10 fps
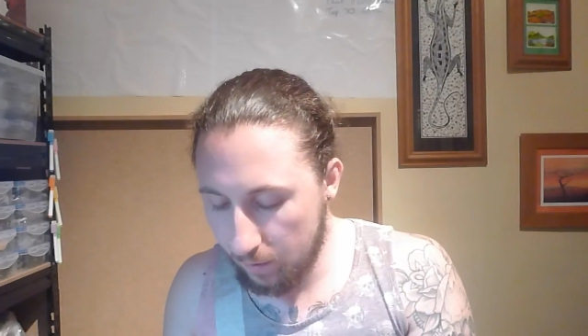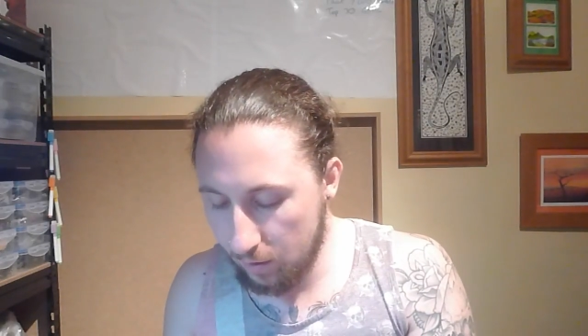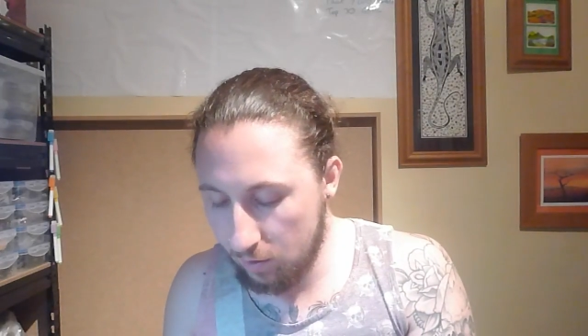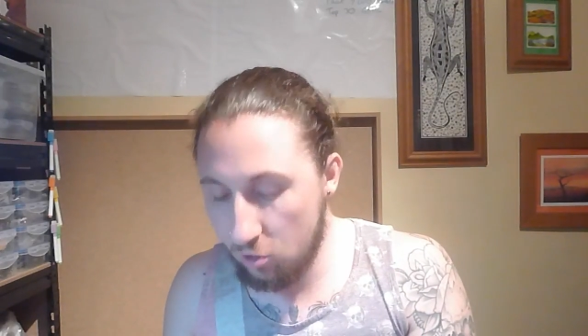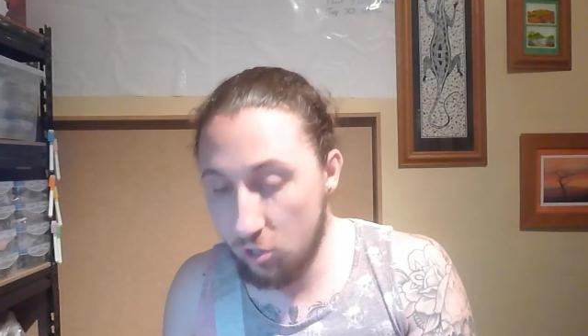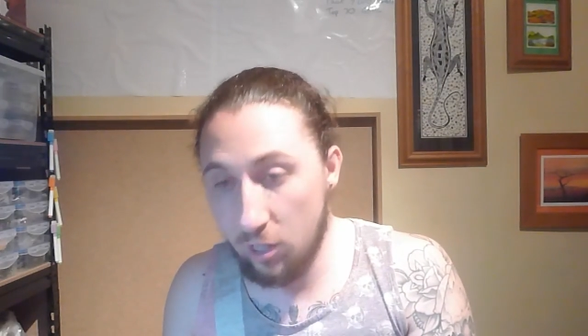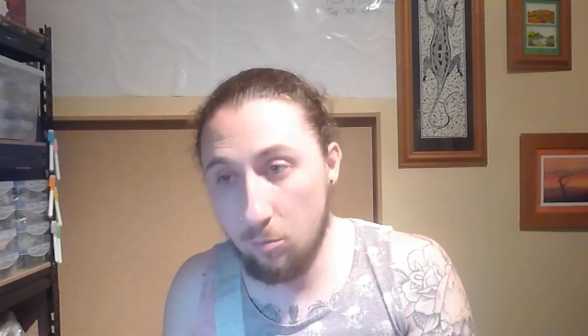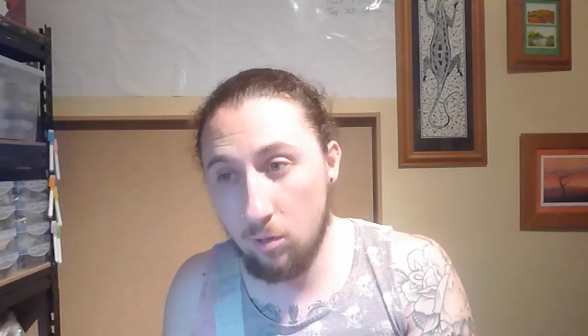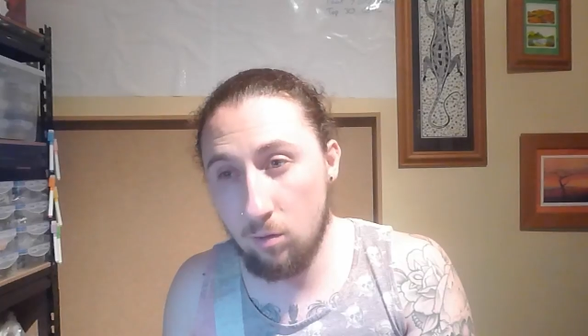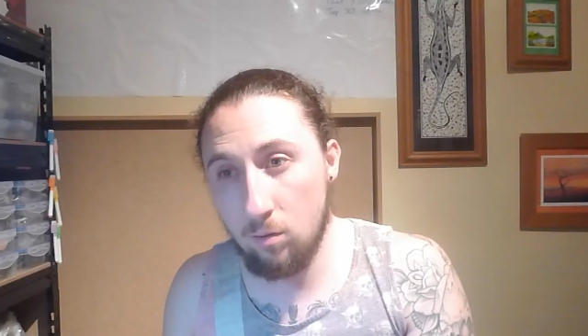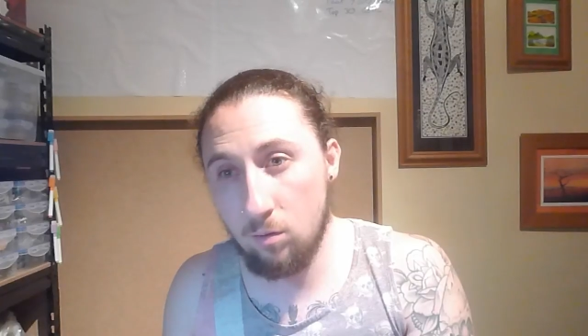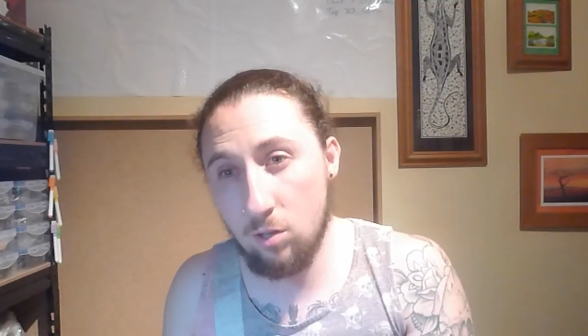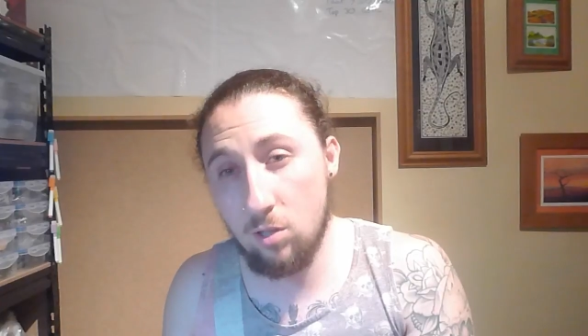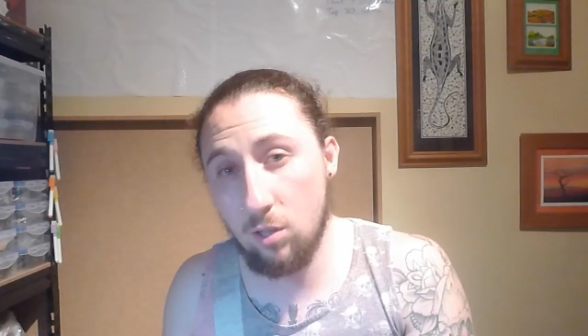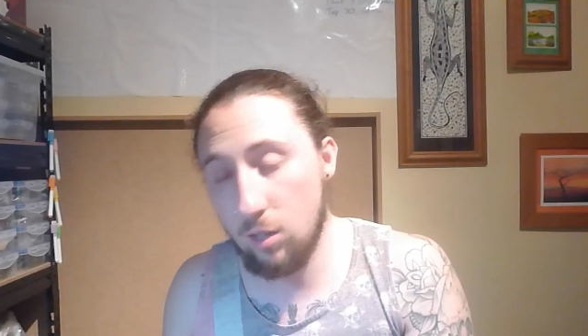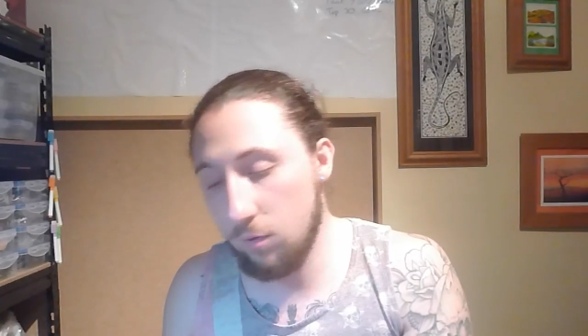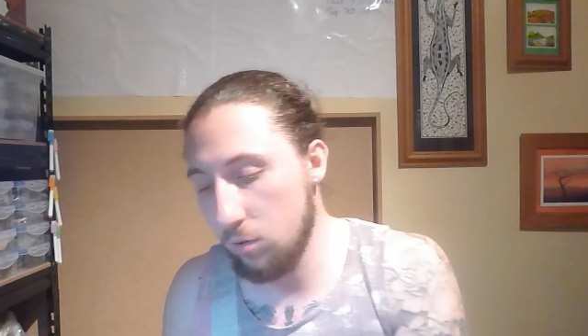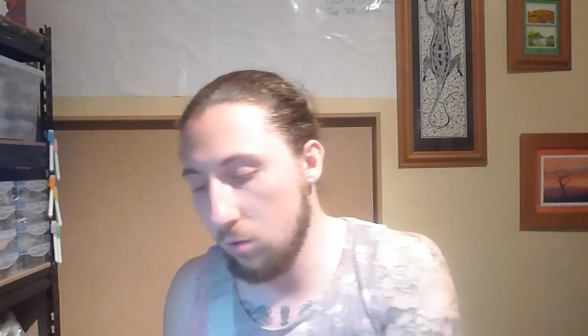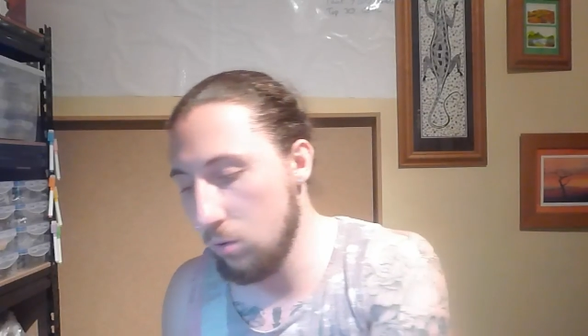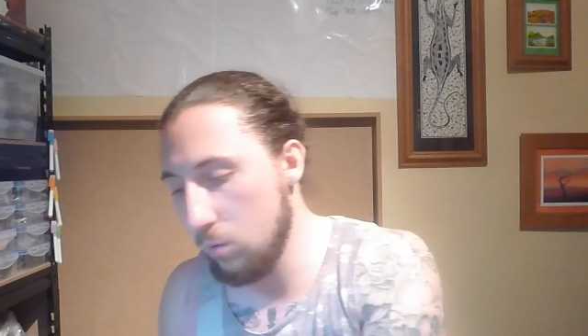His shaman, the turn after
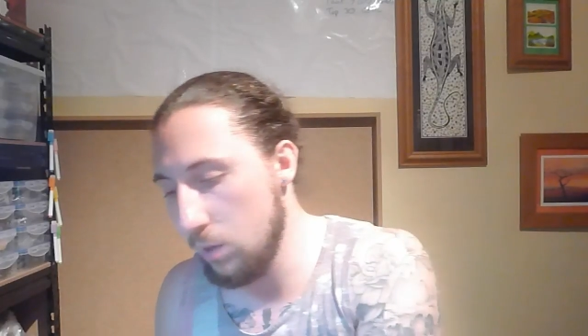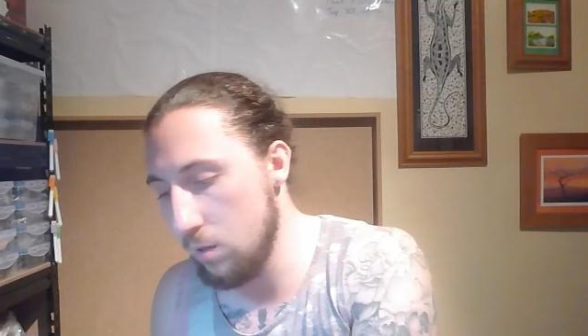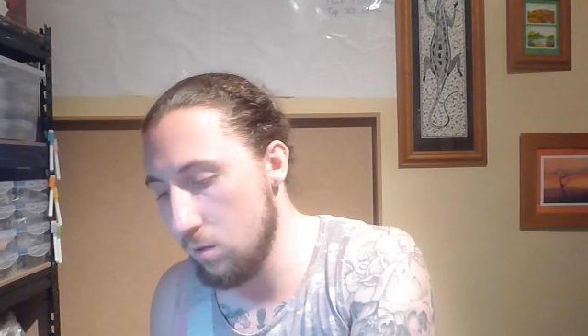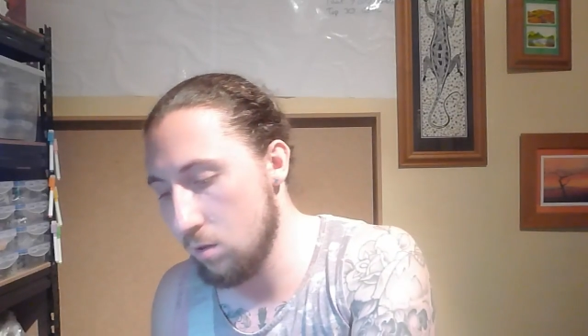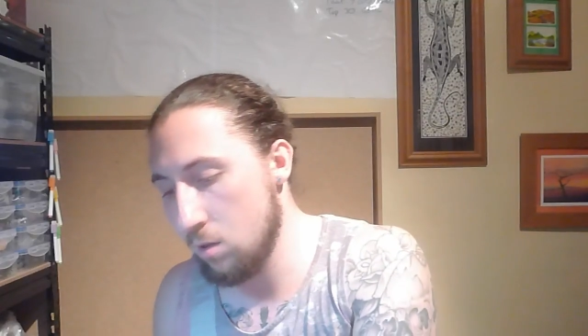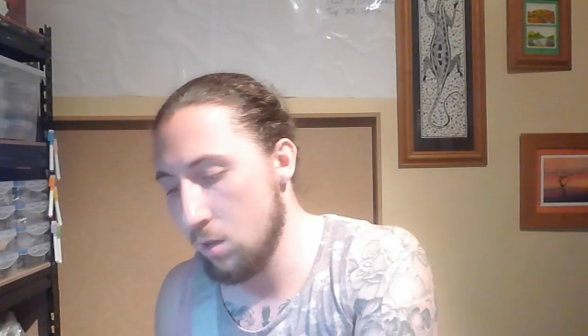the call winds,